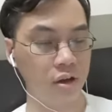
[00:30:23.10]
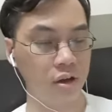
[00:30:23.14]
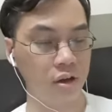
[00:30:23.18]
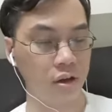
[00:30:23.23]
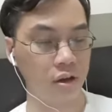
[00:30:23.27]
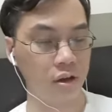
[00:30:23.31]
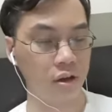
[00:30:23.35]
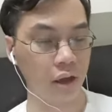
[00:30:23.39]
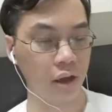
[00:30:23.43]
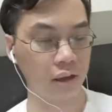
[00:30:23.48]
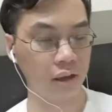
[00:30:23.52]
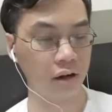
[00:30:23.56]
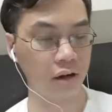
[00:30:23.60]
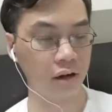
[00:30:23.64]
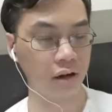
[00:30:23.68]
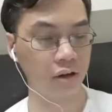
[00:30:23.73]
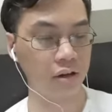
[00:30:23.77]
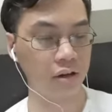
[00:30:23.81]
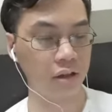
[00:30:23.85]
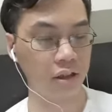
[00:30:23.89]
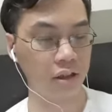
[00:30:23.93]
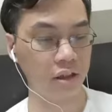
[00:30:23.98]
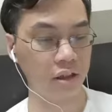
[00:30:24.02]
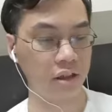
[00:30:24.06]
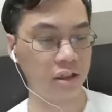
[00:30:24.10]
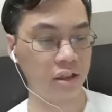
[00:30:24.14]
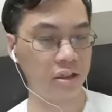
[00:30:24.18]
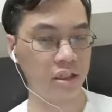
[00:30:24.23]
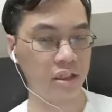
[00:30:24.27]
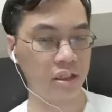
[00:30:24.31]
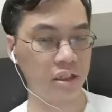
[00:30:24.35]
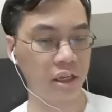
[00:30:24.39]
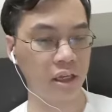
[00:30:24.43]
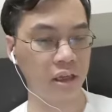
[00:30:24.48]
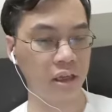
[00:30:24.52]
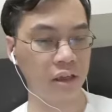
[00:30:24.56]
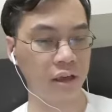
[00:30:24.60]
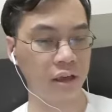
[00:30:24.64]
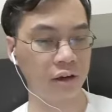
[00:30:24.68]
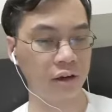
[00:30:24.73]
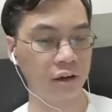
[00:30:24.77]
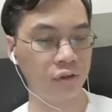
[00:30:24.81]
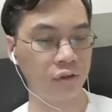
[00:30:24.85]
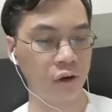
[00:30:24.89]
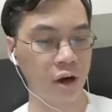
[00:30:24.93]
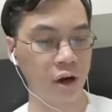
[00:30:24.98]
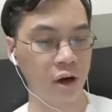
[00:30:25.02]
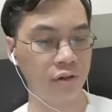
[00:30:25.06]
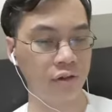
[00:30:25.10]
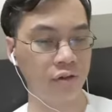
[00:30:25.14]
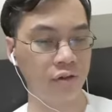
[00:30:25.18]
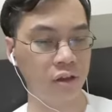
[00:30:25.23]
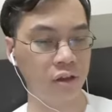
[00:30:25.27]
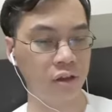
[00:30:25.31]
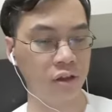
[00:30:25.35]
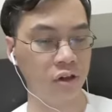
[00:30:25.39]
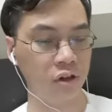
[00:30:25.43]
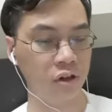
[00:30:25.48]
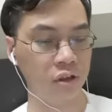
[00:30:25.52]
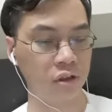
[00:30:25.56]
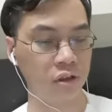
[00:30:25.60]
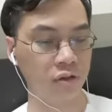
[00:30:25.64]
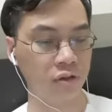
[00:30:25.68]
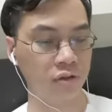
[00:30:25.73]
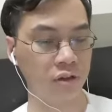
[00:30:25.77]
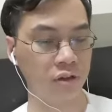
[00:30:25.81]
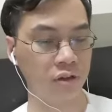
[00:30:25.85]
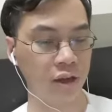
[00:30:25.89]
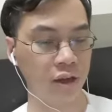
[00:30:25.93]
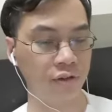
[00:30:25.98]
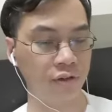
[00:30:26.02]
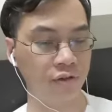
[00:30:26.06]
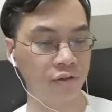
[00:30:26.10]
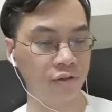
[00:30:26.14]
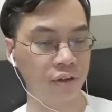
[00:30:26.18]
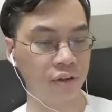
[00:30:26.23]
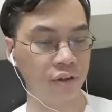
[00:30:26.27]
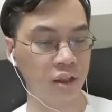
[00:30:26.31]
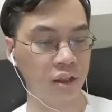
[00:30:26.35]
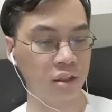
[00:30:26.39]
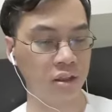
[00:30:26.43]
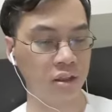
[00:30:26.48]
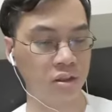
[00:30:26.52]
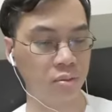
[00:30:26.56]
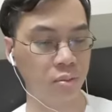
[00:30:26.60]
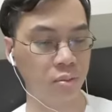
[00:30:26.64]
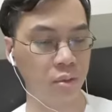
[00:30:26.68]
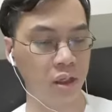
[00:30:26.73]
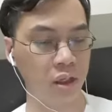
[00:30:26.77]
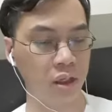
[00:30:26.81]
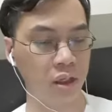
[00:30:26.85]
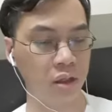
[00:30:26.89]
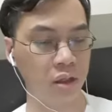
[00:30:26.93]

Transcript: And now here he's saying like for every decrease of 10 feet in speed.